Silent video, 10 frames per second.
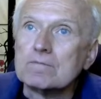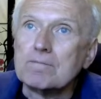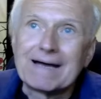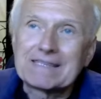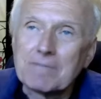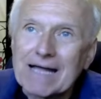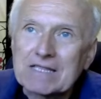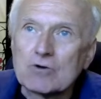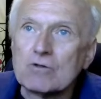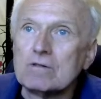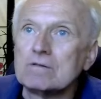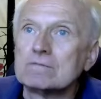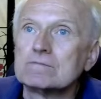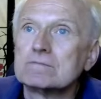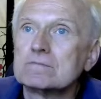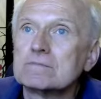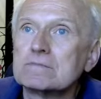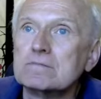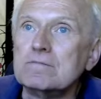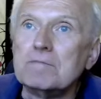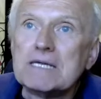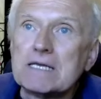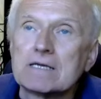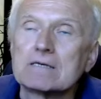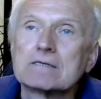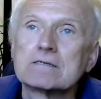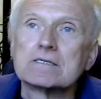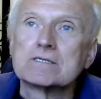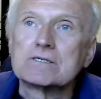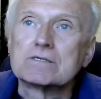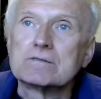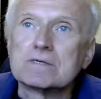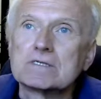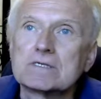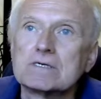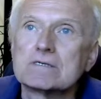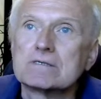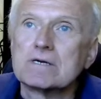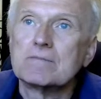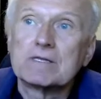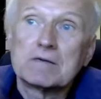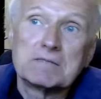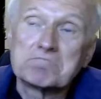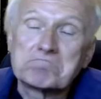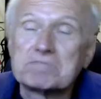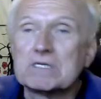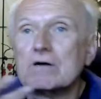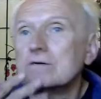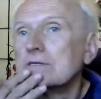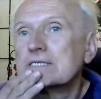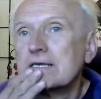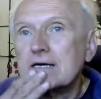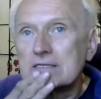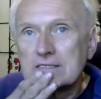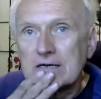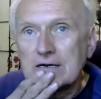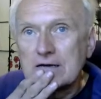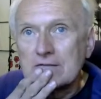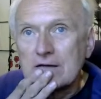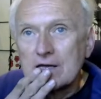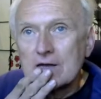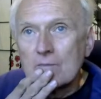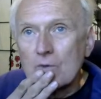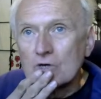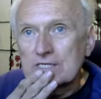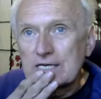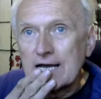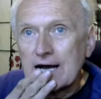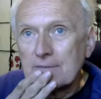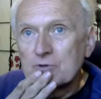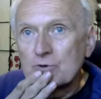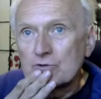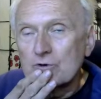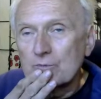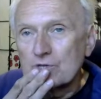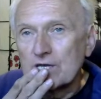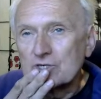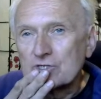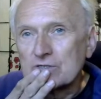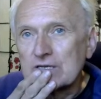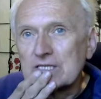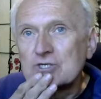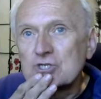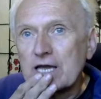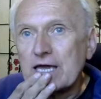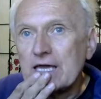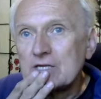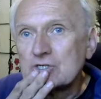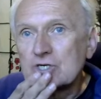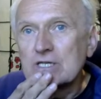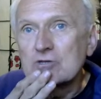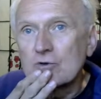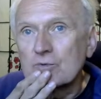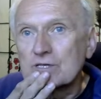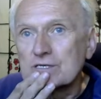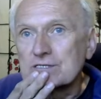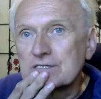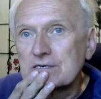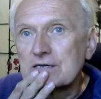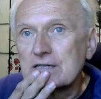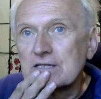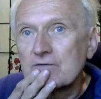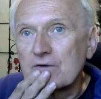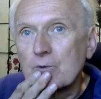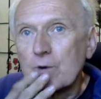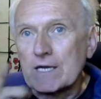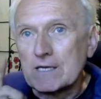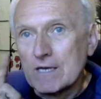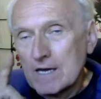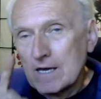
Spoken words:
mathematical meaning. Mostly up to interpretation, and each age interprets it in a different way.